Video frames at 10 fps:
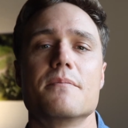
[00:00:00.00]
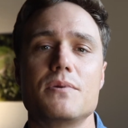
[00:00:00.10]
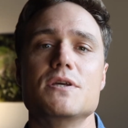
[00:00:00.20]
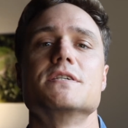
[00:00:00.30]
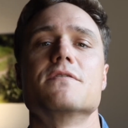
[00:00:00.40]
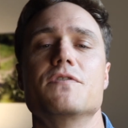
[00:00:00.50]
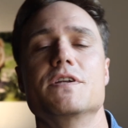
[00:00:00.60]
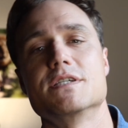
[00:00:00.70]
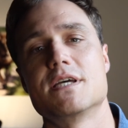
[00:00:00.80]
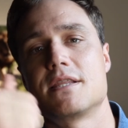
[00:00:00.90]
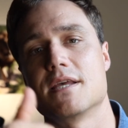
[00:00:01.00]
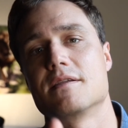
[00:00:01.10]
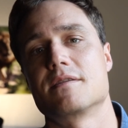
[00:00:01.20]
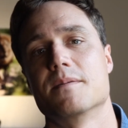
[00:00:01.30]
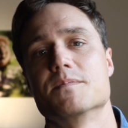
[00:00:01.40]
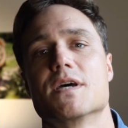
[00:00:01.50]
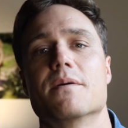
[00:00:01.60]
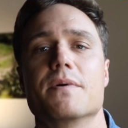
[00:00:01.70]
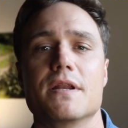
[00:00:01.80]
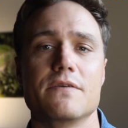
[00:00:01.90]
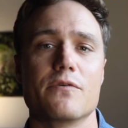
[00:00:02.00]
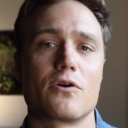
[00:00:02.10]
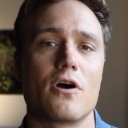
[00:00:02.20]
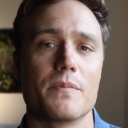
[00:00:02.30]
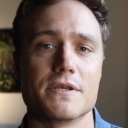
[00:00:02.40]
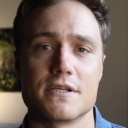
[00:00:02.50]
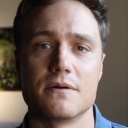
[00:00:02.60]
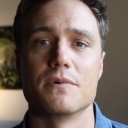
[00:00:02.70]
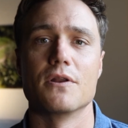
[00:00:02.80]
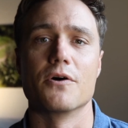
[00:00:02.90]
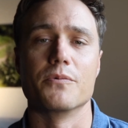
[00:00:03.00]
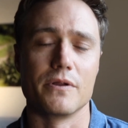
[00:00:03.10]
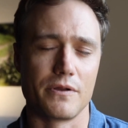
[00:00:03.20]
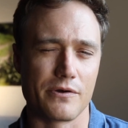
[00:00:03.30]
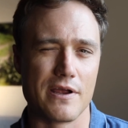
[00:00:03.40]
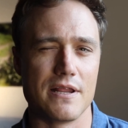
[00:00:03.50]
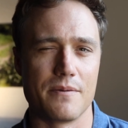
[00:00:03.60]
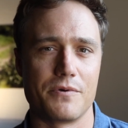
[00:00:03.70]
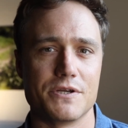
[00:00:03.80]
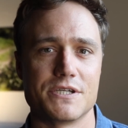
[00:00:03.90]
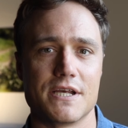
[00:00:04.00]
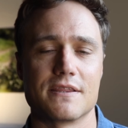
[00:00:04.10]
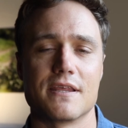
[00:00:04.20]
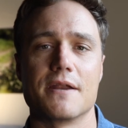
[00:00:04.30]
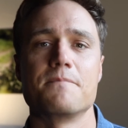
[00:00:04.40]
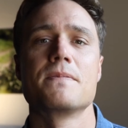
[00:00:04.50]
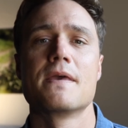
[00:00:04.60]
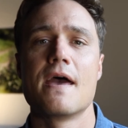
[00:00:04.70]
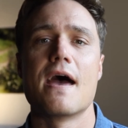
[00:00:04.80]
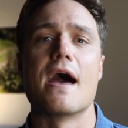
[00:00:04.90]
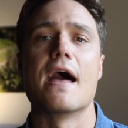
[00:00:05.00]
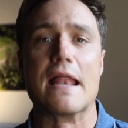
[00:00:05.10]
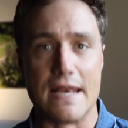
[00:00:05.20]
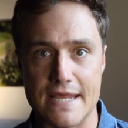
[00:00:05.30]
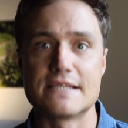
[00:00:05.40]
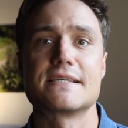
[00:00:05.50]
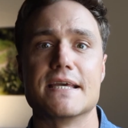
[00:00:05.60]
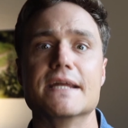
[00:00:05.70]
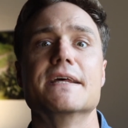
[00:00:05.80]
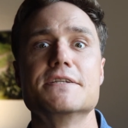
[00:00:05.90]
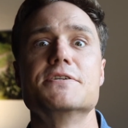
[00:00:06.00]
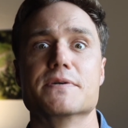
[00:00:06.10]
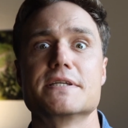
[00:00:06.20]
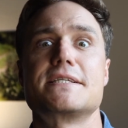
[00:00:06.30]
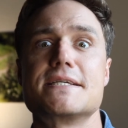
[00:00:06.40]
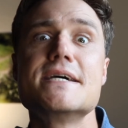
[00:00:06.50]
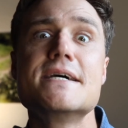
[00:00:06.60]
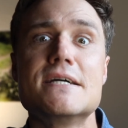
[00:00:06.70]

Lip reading: Please, if it is, hit that thumbs up and leave your comments down below. We'd greatly appreciate that. Let's get into it.